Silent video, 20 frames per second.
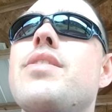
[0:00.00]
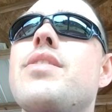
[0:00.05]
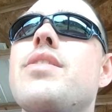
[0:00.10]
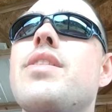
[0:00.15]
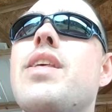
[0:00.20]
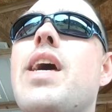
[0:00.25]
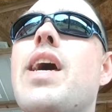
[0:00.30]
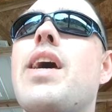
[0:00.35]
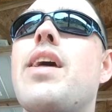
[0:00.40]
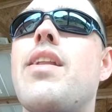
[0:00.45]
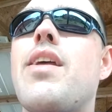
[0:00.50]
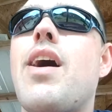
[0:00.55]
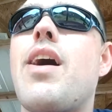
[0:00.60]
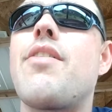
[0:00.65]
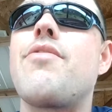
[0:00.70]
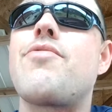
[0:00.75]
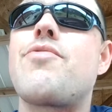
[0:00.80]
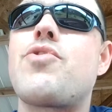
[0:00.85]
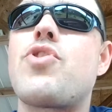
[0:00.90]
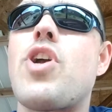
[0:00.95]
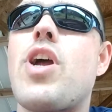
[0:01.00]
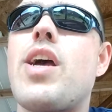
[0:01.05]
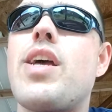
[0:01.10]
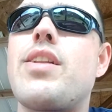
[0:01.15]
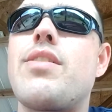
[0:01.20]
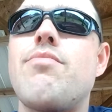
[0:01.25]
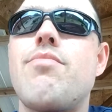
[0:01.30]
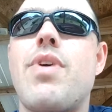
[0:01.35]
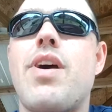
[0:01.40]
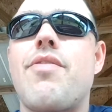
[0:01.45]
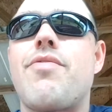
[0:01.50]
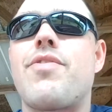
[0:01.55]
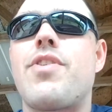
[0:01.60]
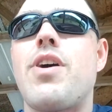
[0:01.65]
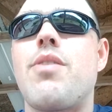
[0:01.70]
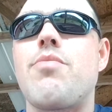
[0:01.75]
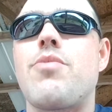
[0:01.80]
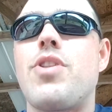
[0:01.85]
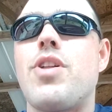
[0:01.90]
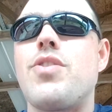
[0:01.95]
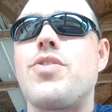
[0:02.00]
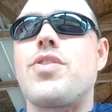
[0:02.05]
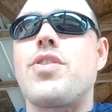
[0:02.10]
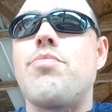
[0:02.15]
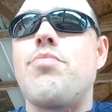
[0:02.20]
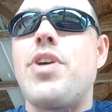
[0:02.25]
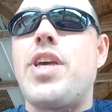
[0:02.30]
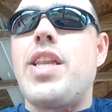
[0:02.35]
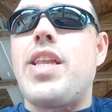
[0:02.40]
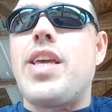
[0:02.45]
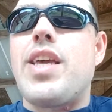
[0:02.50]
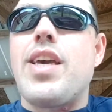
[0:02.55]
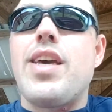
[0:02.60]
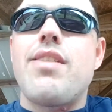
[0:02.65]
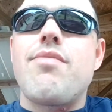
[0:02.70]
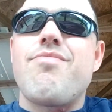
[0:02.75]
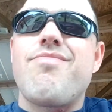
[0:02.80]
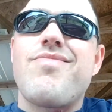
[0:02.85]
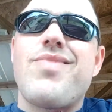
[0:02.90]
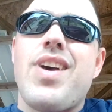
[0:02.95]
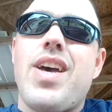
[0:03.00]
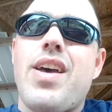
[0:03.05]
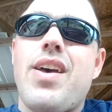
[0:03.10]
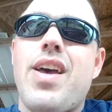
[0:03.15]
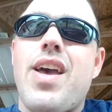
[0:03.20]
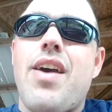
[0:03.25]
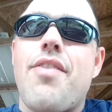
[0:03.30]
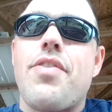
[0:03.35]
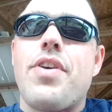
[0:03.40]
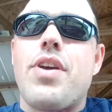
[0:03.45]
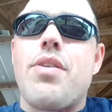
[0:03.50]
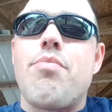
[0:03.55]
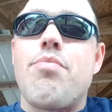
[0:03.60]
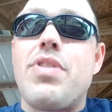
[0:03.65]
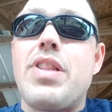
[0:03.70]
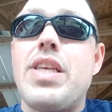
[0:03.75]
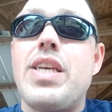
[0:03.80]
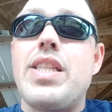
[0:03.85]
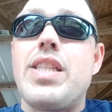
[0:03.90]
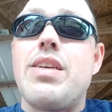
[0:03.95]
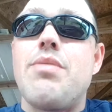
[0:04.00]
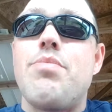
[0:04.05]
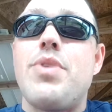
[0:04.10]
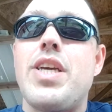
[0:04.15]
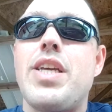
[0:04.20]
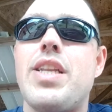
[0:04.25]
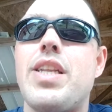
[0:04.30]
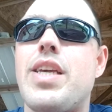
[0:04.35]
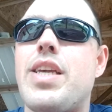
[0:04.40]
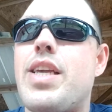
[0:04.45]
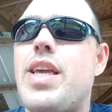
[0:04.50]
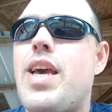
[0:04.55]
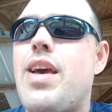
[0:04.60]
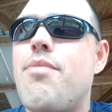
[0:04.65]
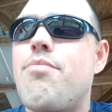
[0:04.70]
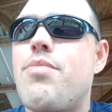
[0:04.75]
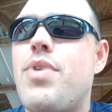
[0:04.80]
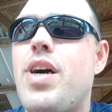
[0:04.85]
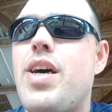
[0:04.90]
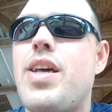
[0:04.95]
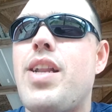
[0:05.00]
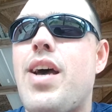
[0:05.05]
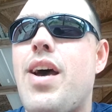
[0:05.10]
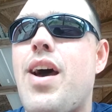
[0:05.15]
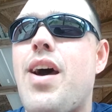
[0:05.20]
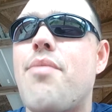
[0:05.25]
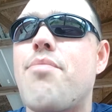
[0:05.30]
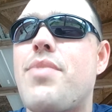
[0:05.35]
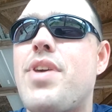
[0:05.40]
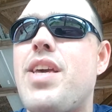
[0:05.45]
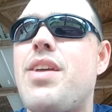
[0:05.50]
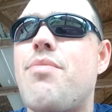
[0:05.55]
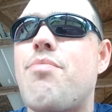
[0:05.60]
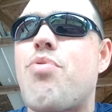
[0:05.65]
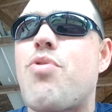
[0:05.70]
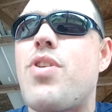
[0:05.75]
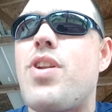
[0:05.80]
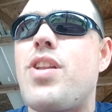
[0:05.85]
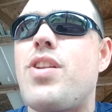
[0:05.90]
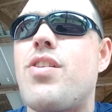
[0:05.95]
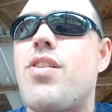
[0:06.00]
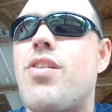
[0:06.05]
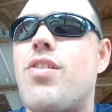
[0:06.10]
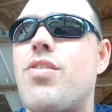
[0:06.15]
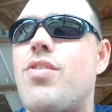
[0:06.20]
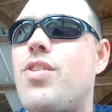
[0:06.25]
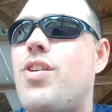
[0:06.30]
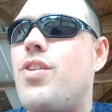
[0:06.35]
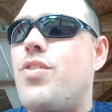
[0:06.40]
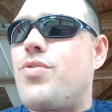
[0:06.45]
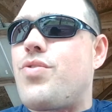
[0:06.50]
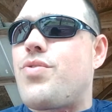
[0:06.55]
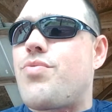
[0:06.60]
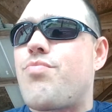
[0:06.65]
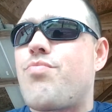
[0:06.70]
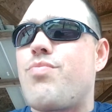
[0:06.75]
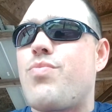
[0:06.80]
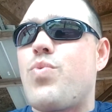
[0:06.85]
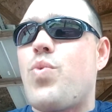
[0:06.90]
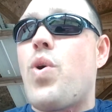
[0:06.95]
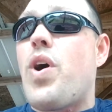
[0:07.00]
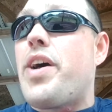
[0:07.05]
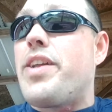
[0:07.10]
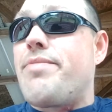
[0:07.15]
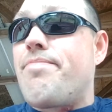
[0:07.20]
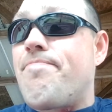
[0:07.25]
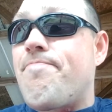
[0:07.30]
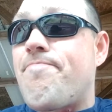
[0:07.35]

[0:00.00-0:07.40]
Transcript: I've come close to beating it. I haven't completely beaten it yet, but I'm getting pretty darn close. 1,